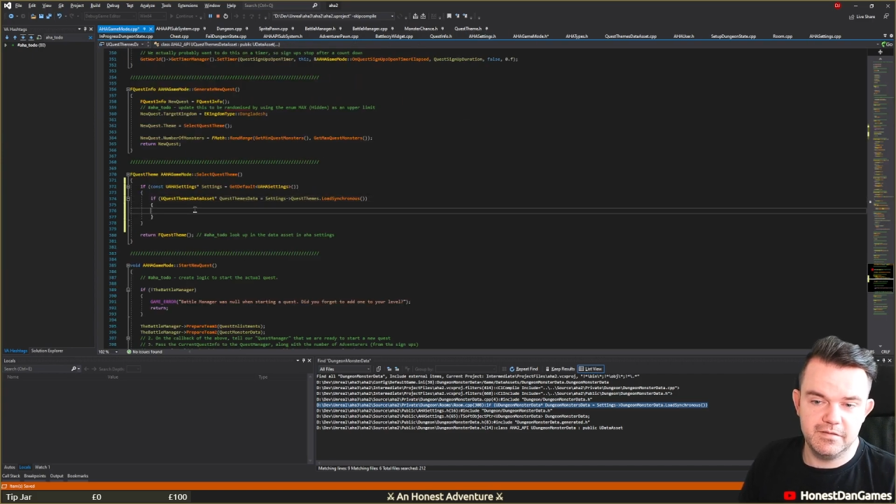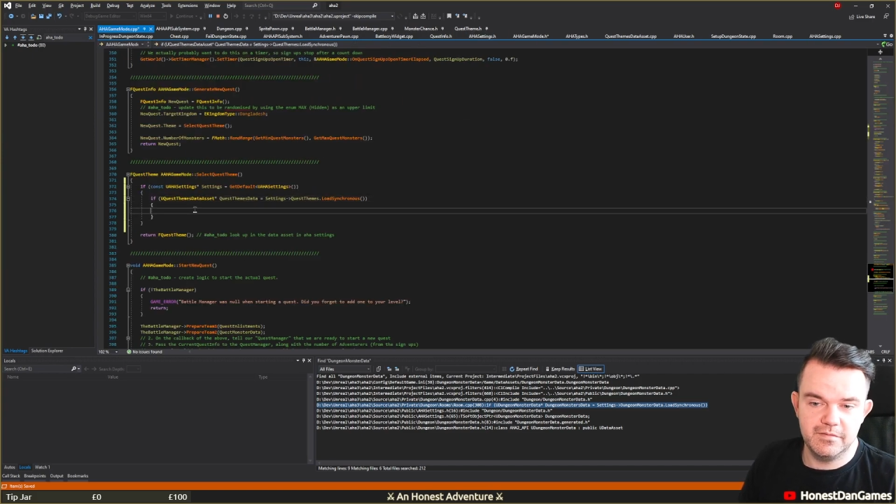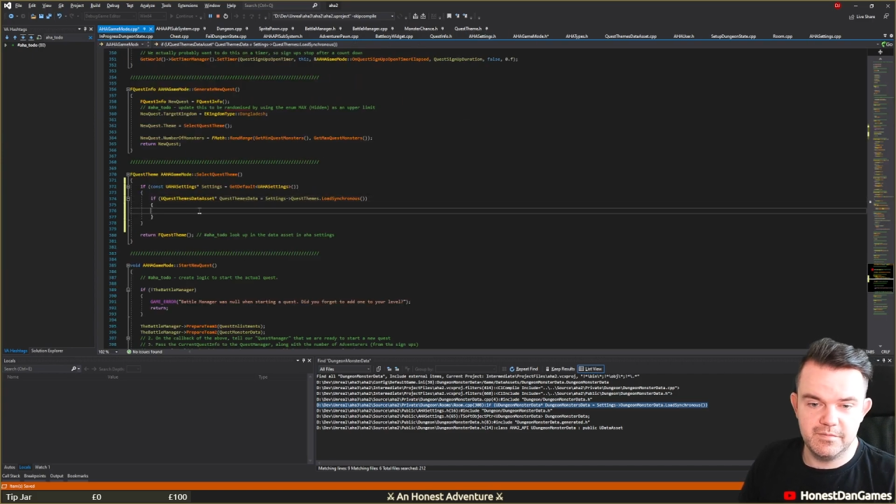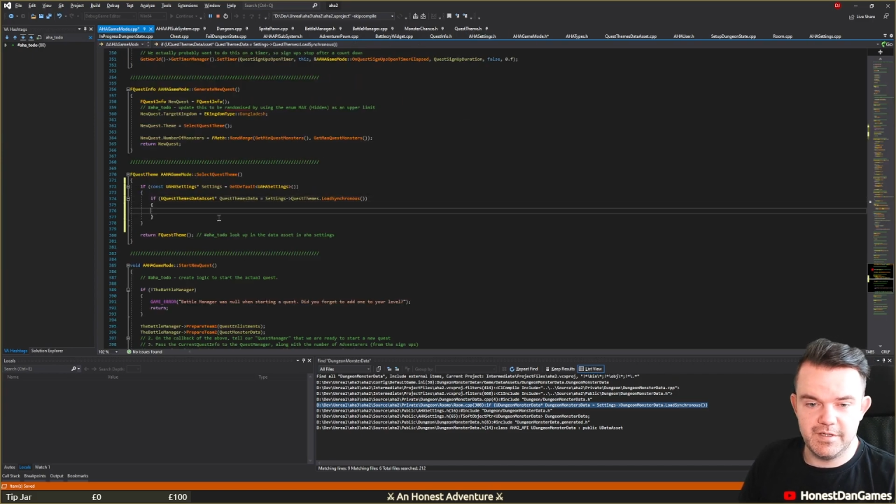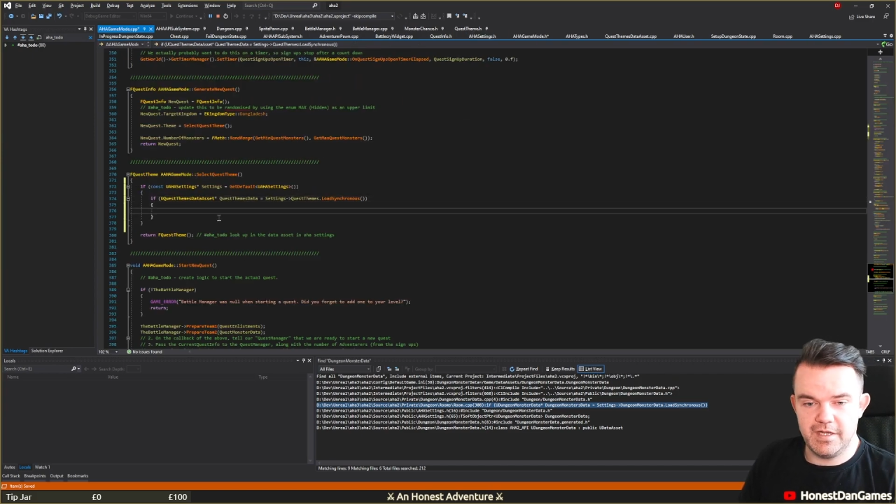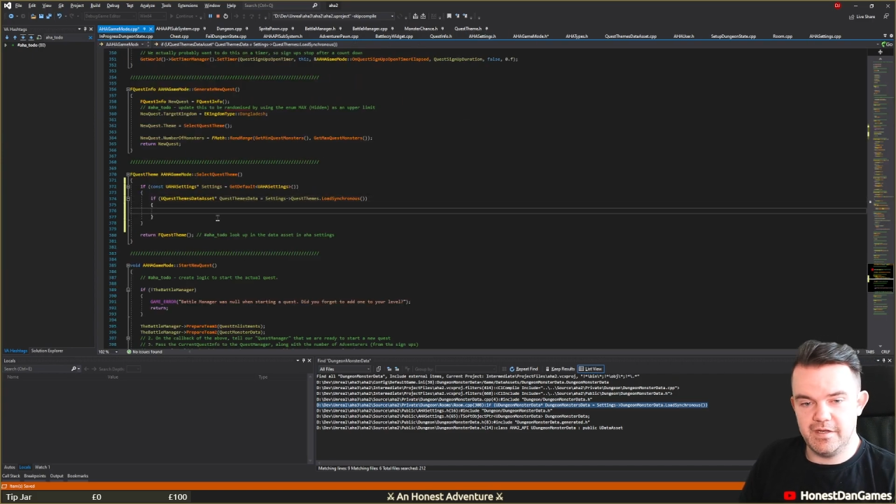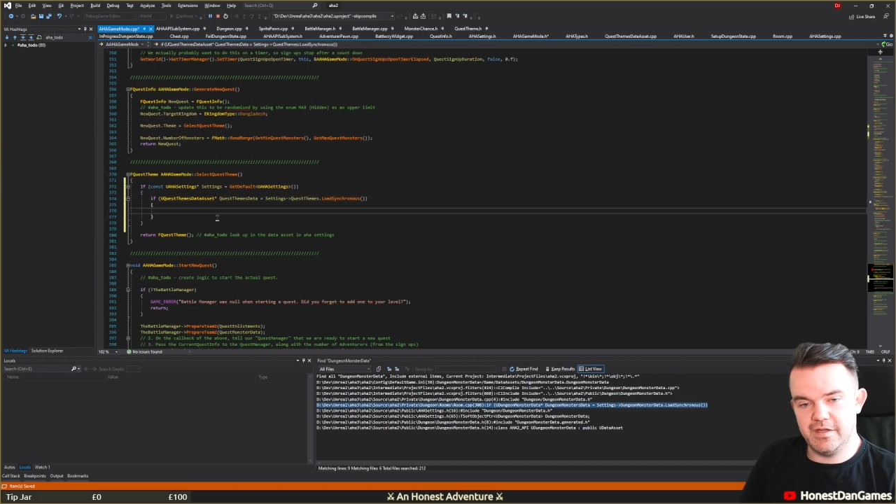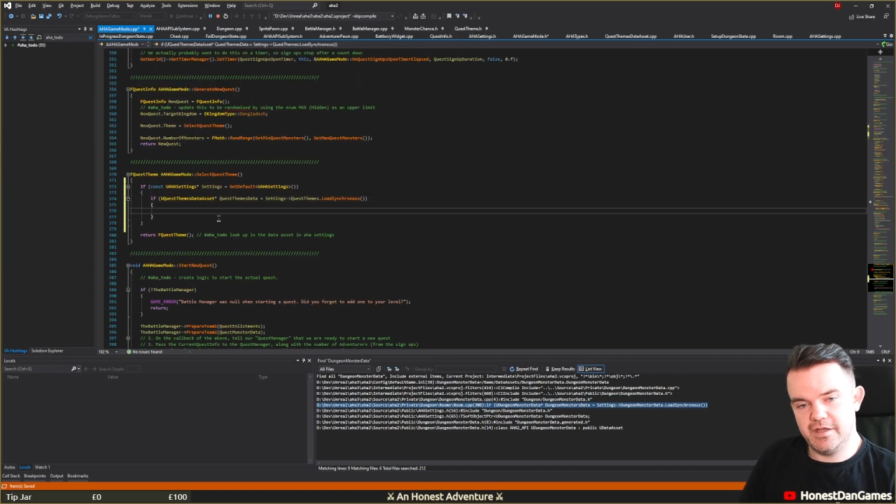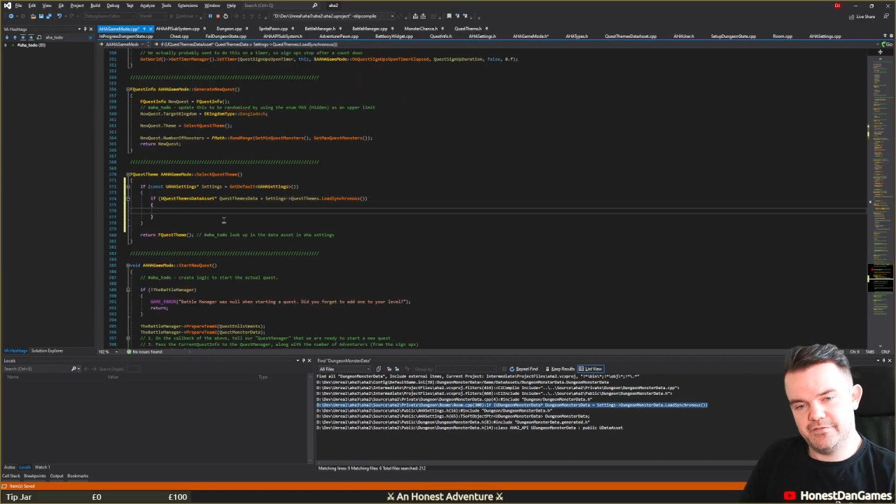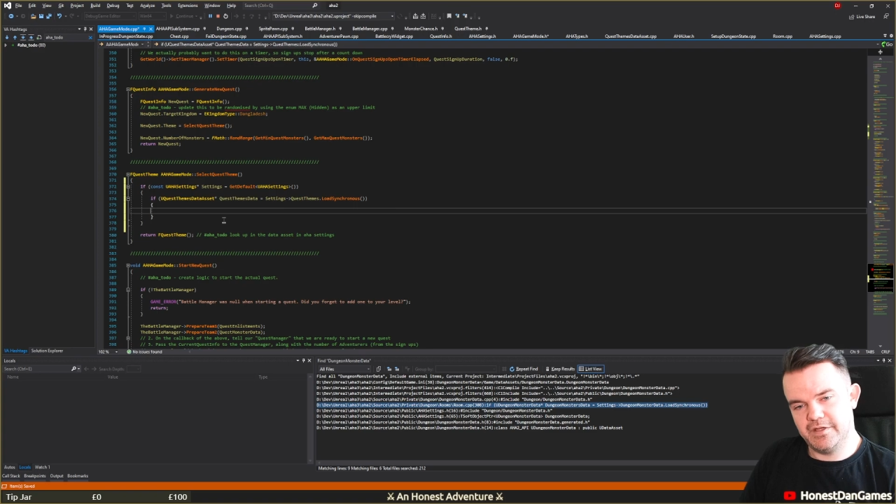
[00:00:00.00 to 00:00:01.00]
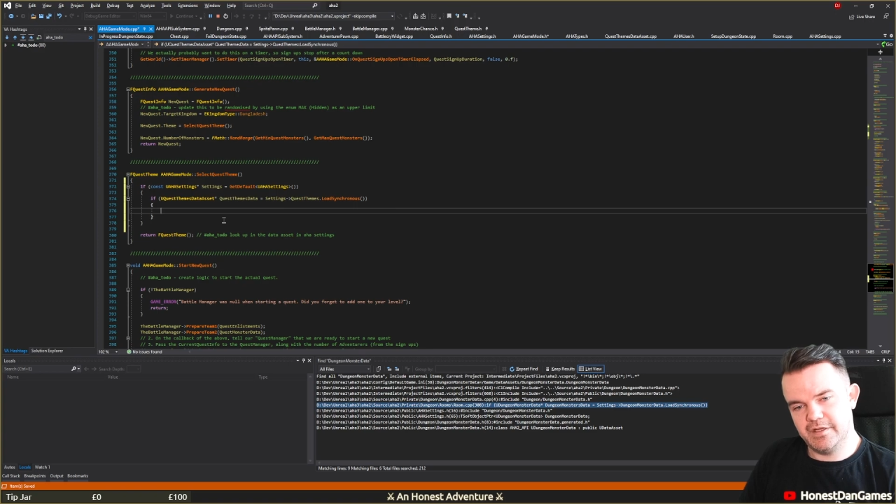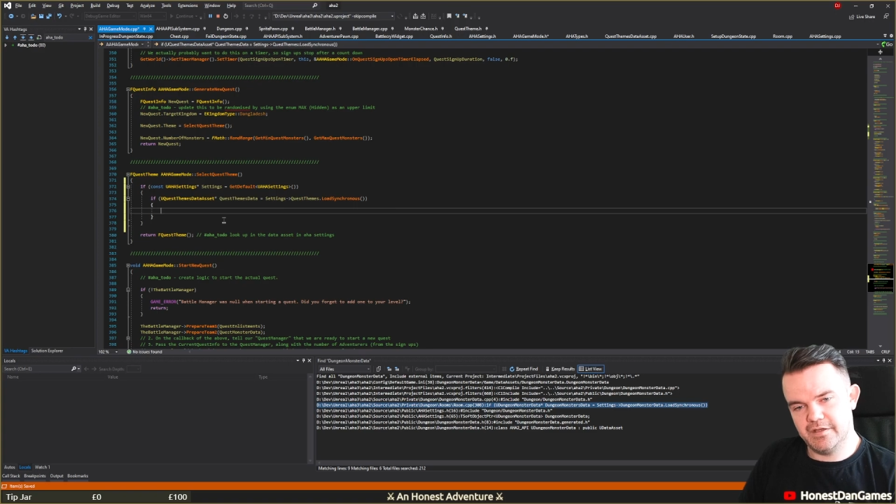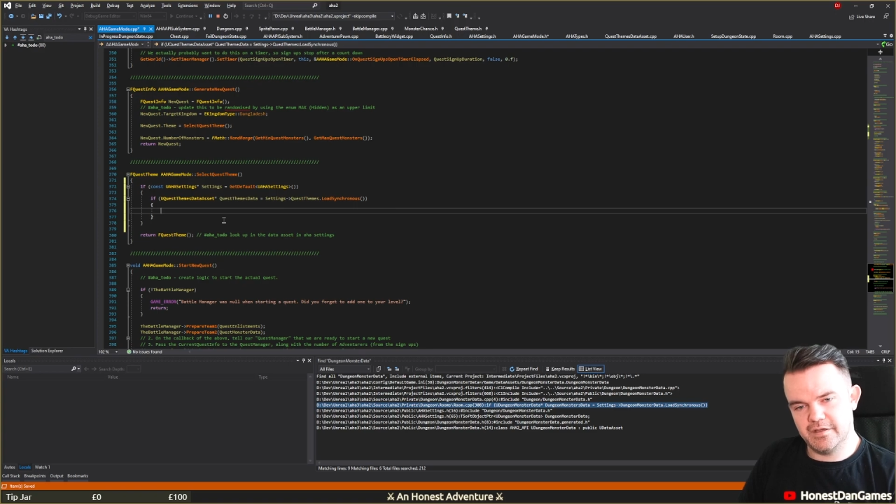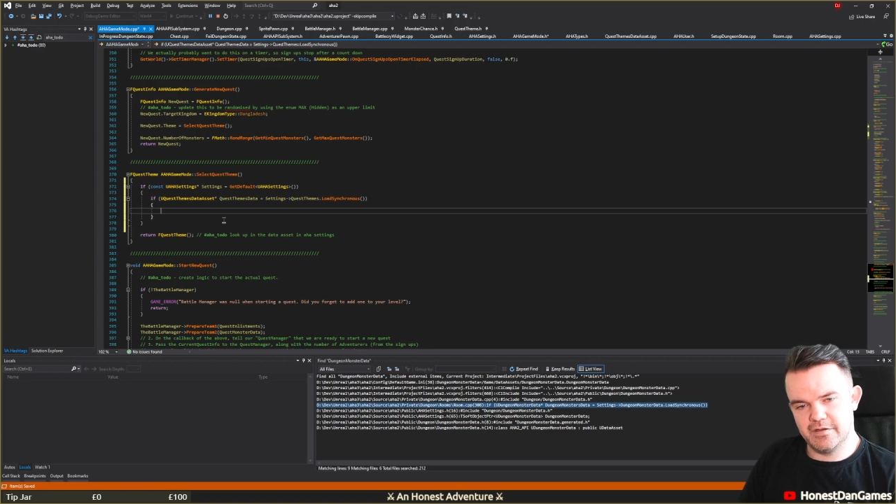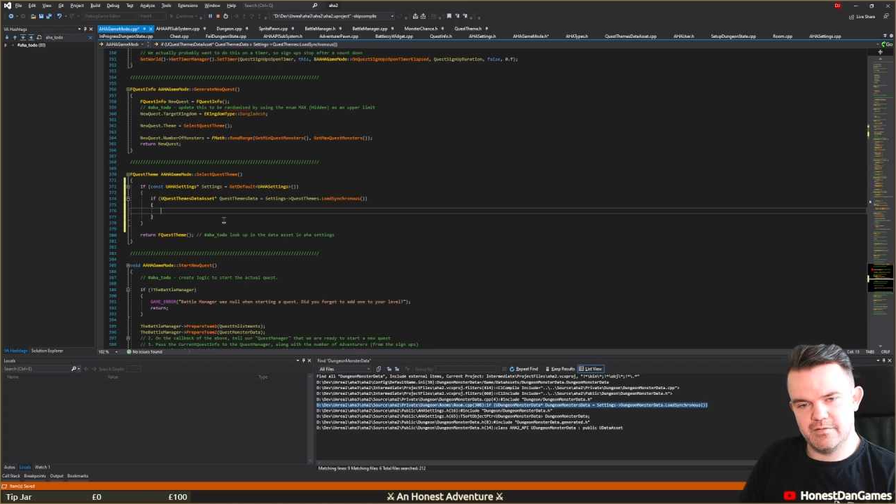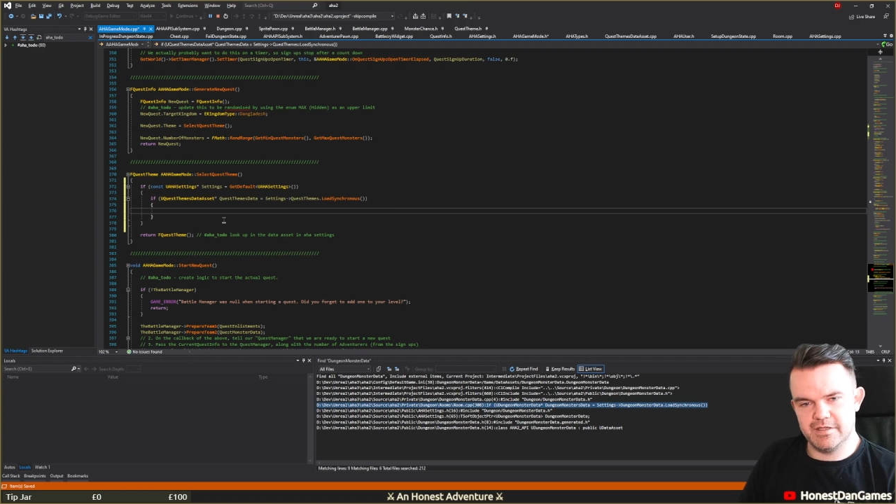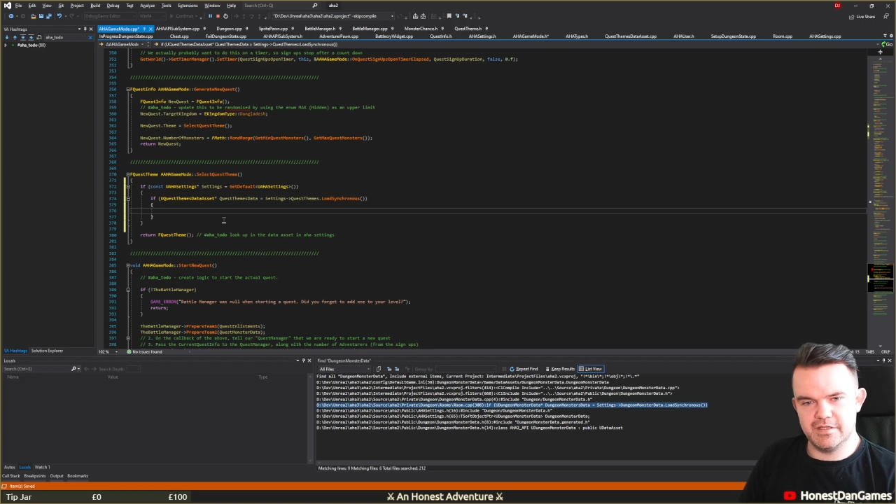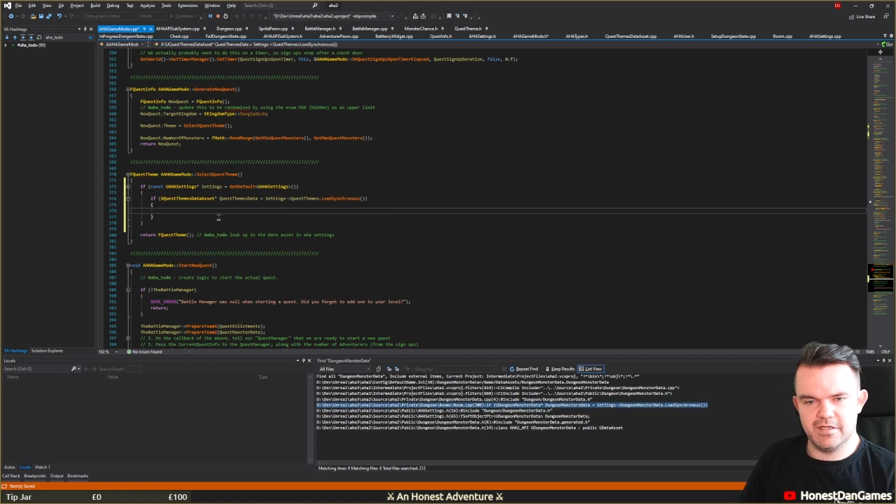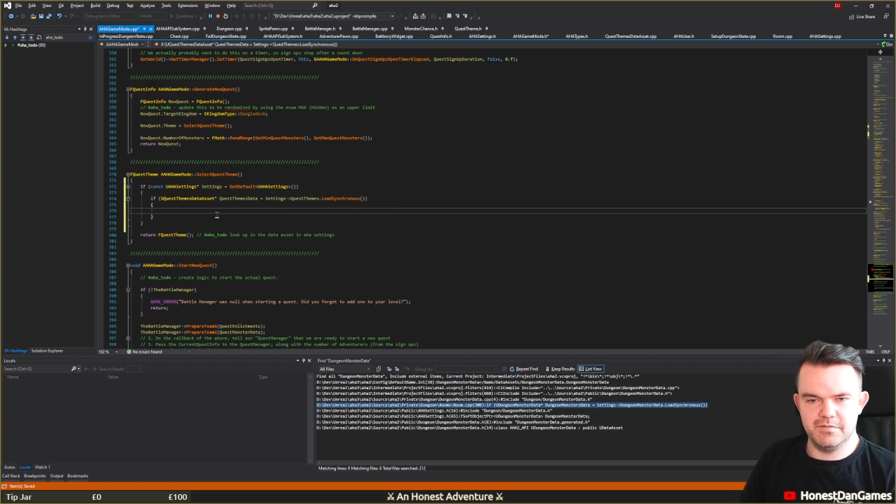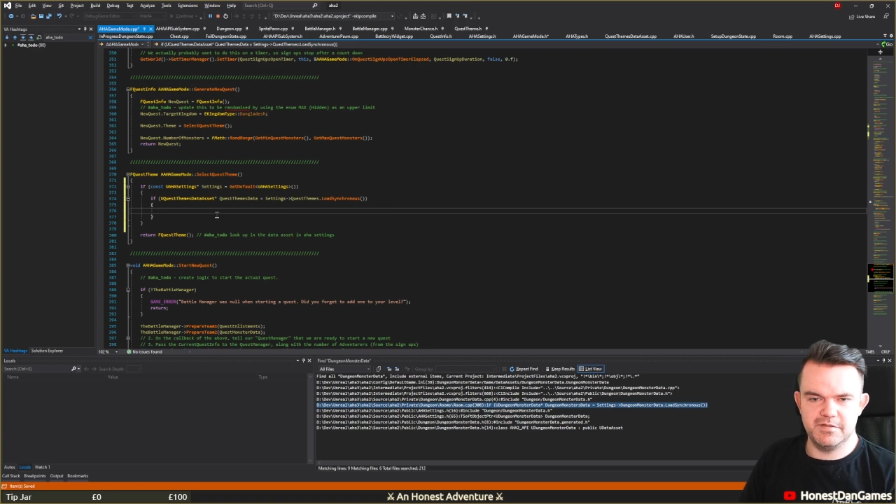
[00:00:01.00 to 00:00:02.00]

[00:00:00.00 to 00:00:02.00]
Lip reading: we now have our quest themes,